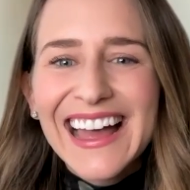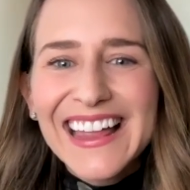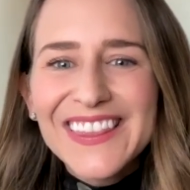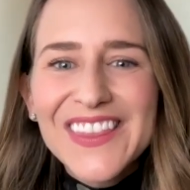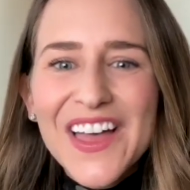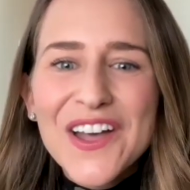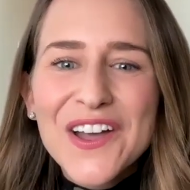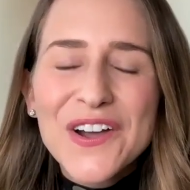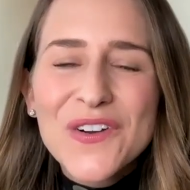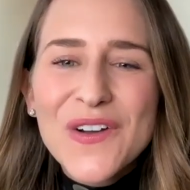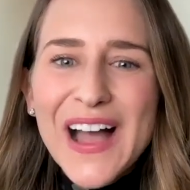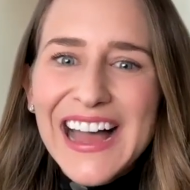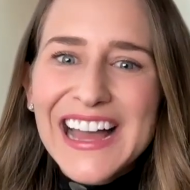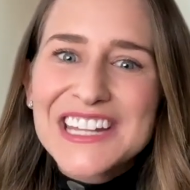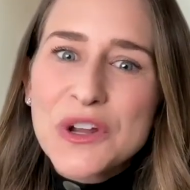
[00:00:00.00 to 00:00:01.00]

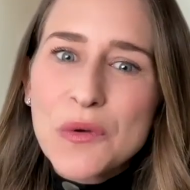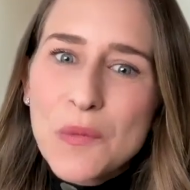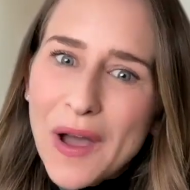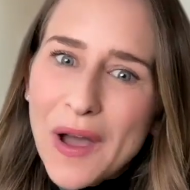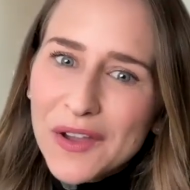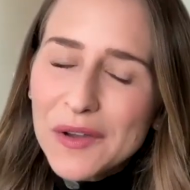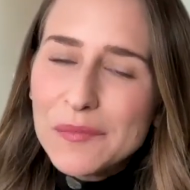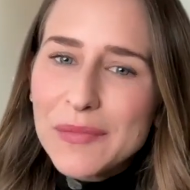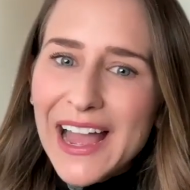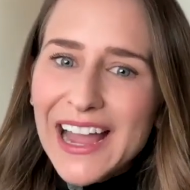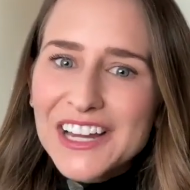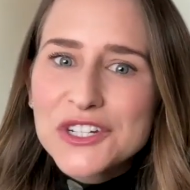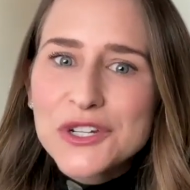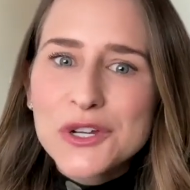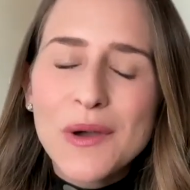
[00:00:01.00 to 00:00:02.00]
Hello, and welcome
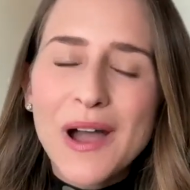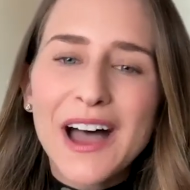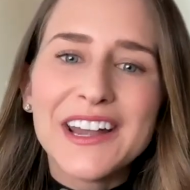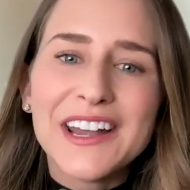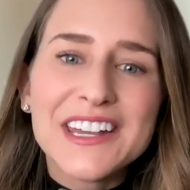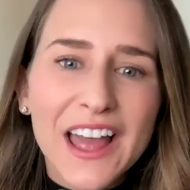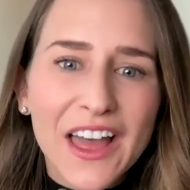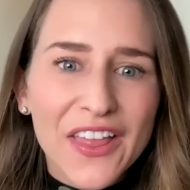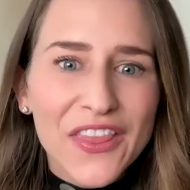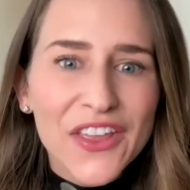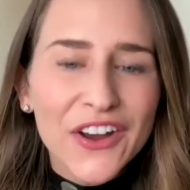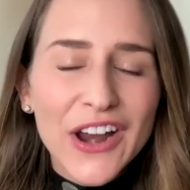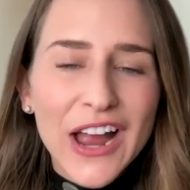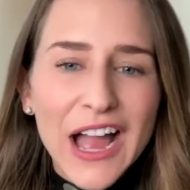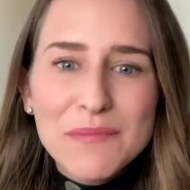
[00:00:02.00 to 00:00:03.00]
back to
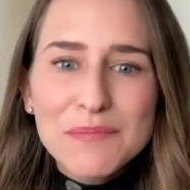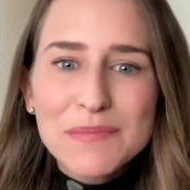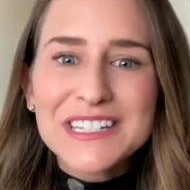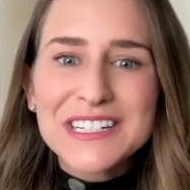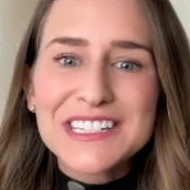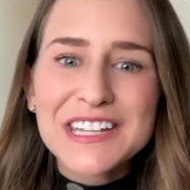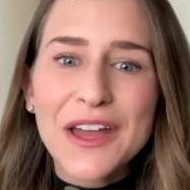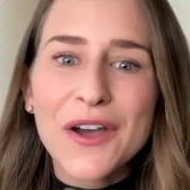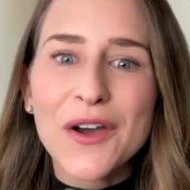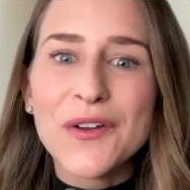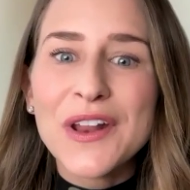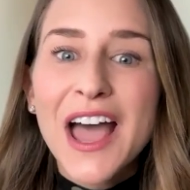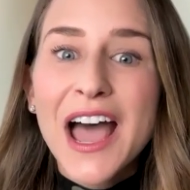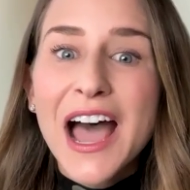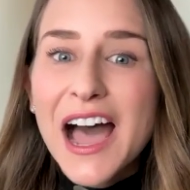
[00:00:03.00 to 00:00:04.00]
another
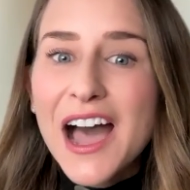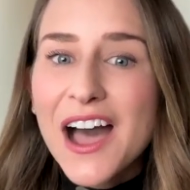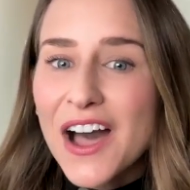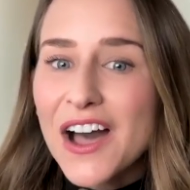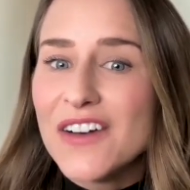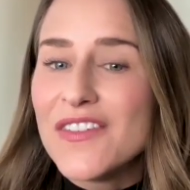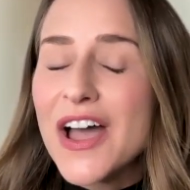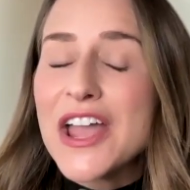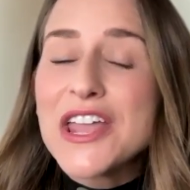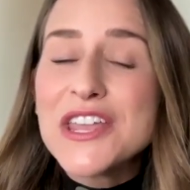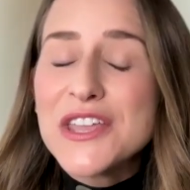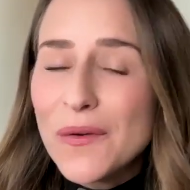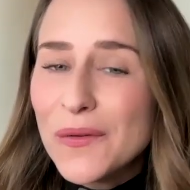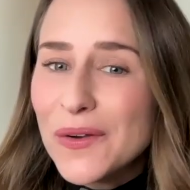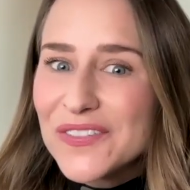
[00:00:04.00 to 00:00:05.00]
episode of
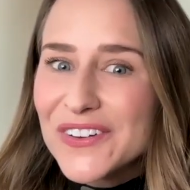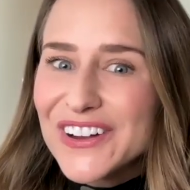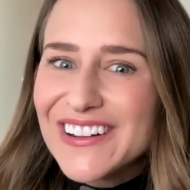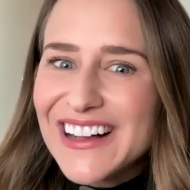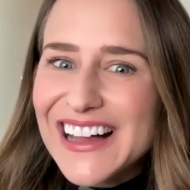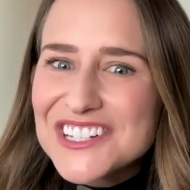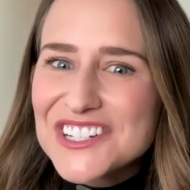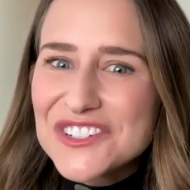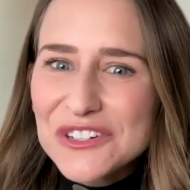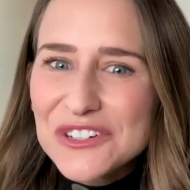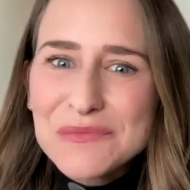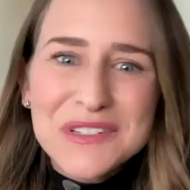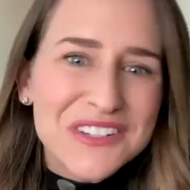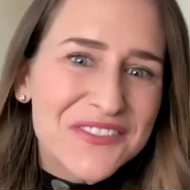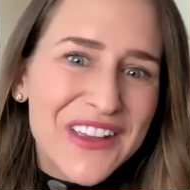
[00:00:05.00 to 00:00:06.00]
Yoga for
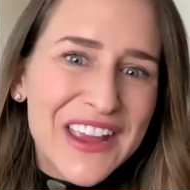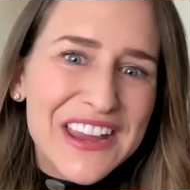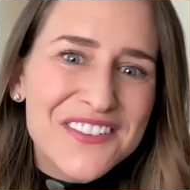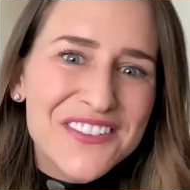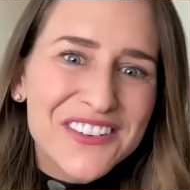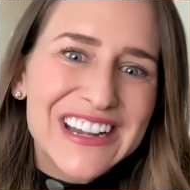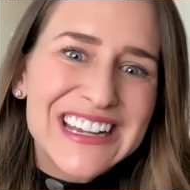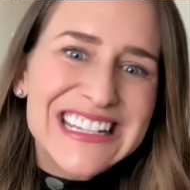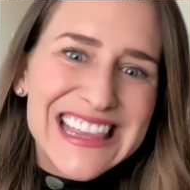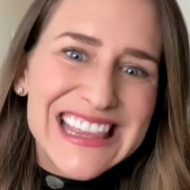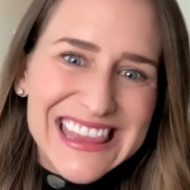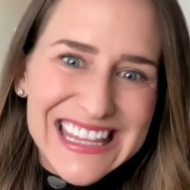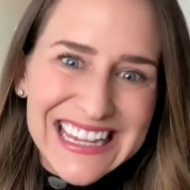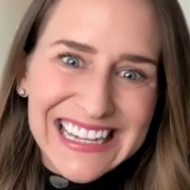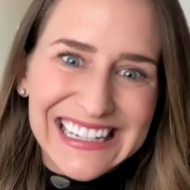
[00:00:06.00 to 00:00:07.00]
Classroom's Favorite
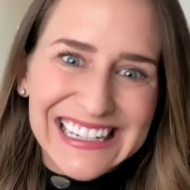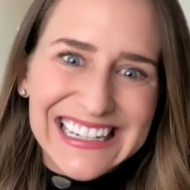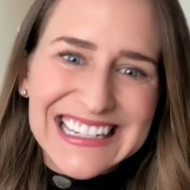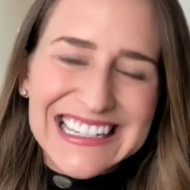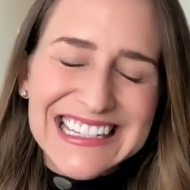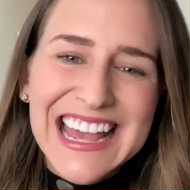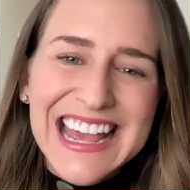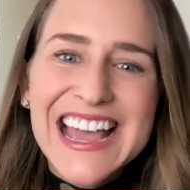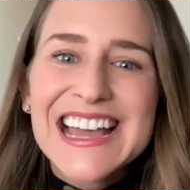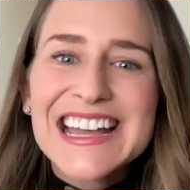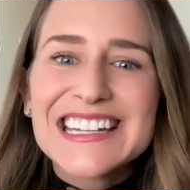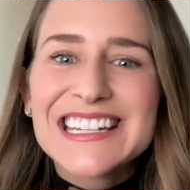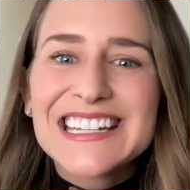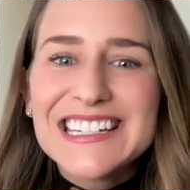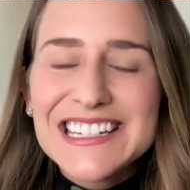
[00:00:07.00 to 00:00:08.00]
Things.
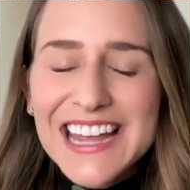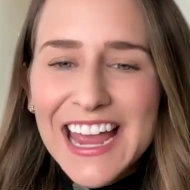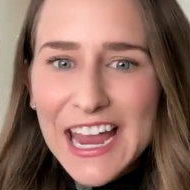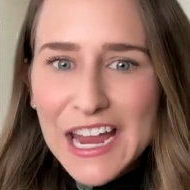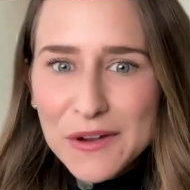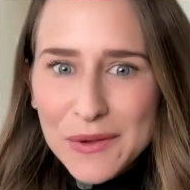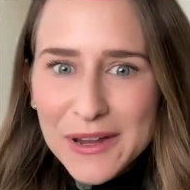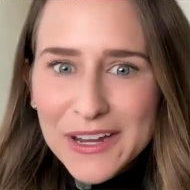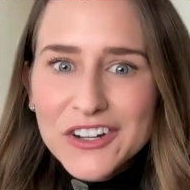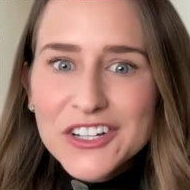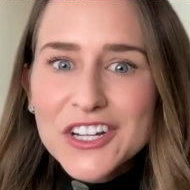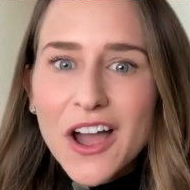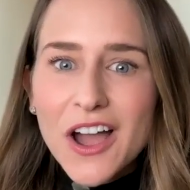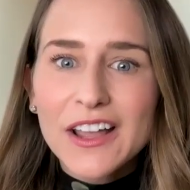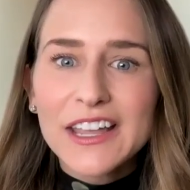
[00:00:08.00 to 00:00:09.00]
Today, we are
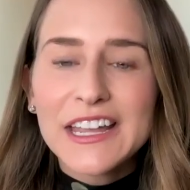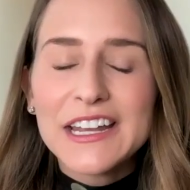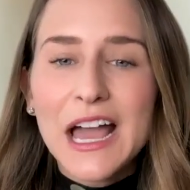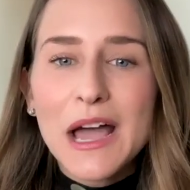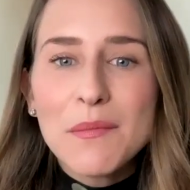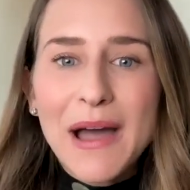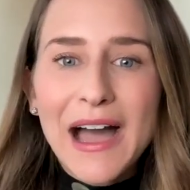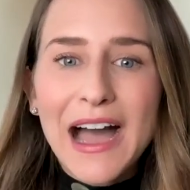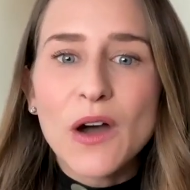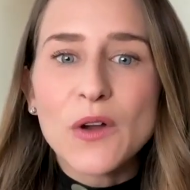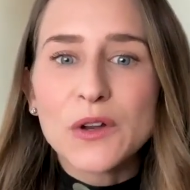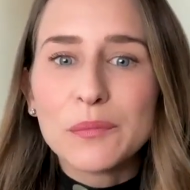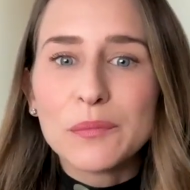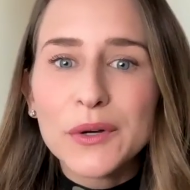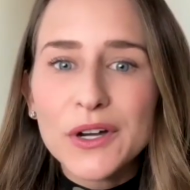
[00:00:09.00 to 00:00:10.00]
talking
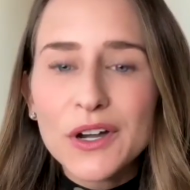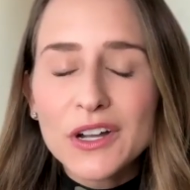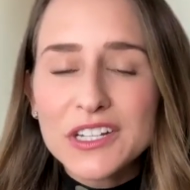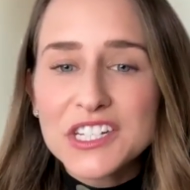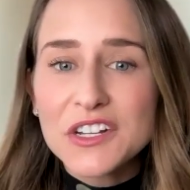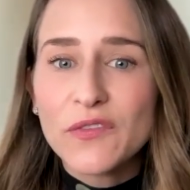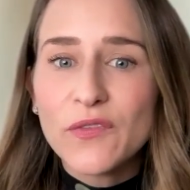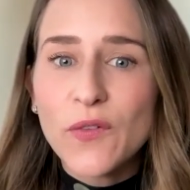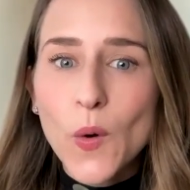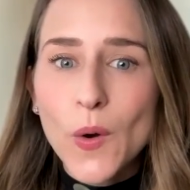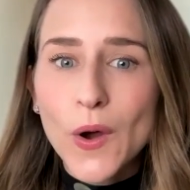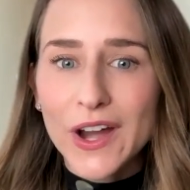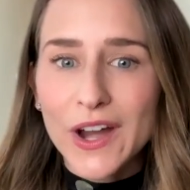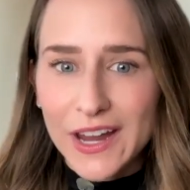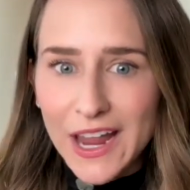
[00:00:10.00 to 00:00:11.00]
about books
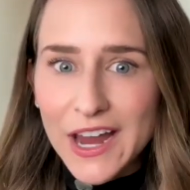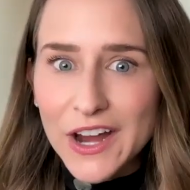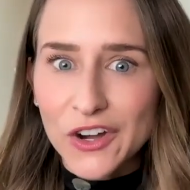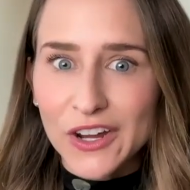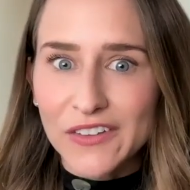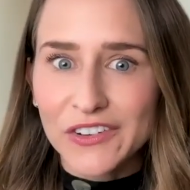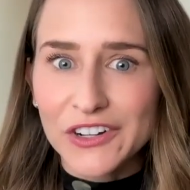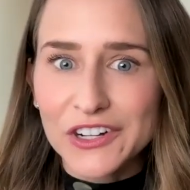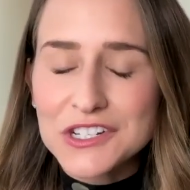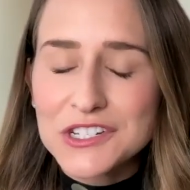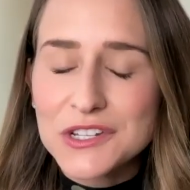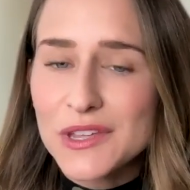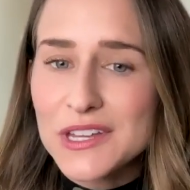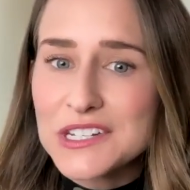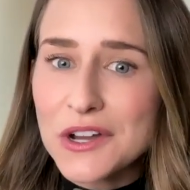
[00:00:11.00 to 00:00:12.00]
for caregivers.
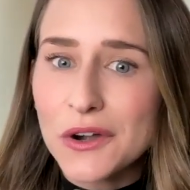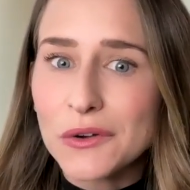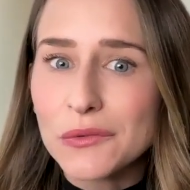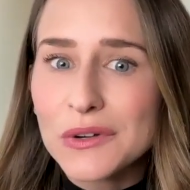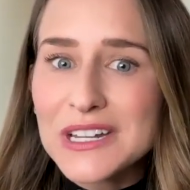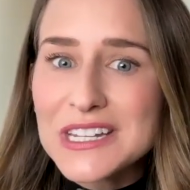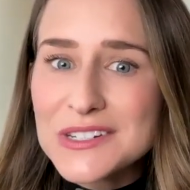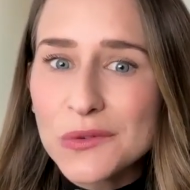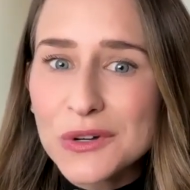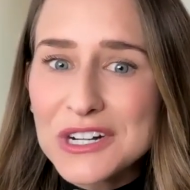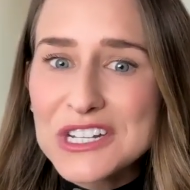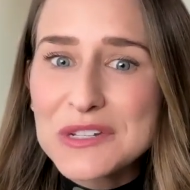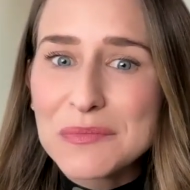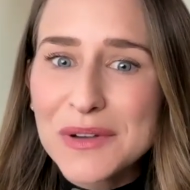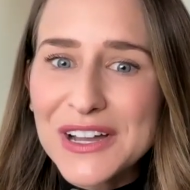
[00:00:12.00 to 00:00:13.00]
So, these are
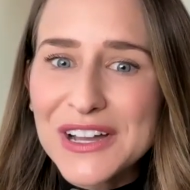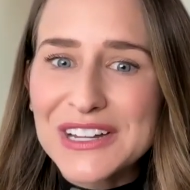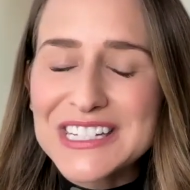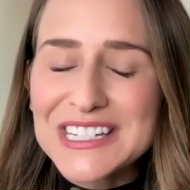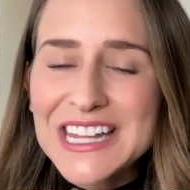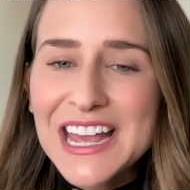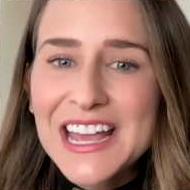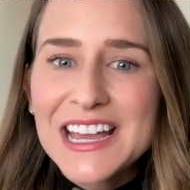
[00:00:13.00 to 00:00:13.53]
resource books